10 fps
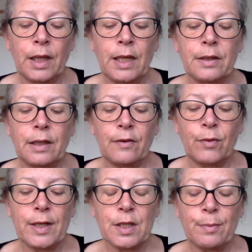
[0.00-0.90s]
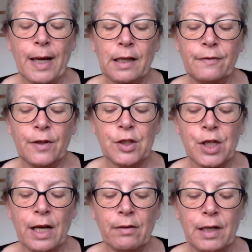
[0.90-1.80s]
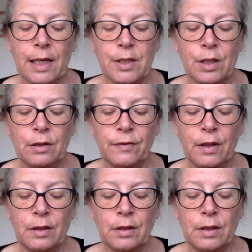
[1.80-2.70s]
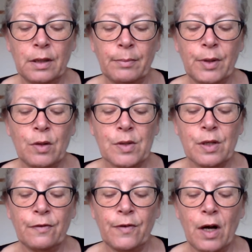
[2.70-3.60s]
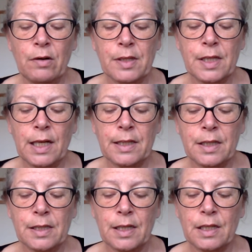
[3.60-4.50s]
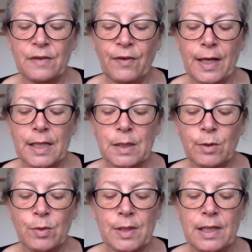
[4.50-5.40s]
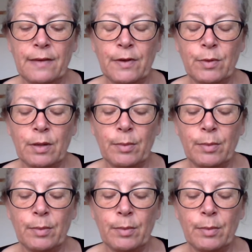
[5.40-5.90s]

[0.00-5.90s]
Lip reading: Heathcliff went to the back of her chair and leant over, but not so far as to let her see his face, which was livid with